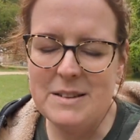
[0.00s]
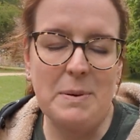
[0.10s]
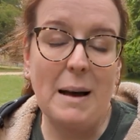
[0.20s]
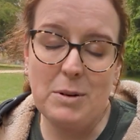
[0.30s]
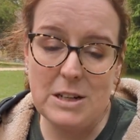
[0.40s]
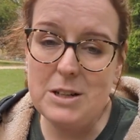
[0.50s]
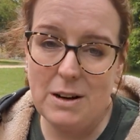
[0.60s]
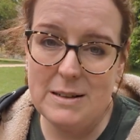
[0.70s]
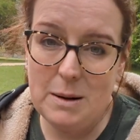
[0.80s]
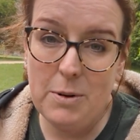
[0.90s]
But I'm going to
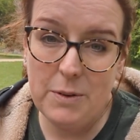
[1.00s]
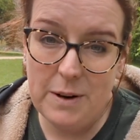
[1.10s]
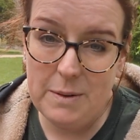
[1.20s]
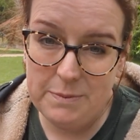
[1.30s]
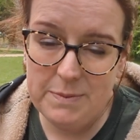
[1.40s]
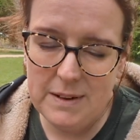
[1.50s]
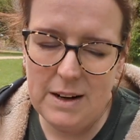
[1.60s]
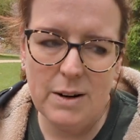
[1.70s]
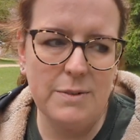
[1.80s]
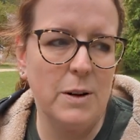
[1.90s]
talk to
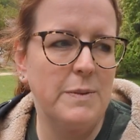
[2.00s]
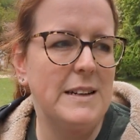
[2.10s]
you a full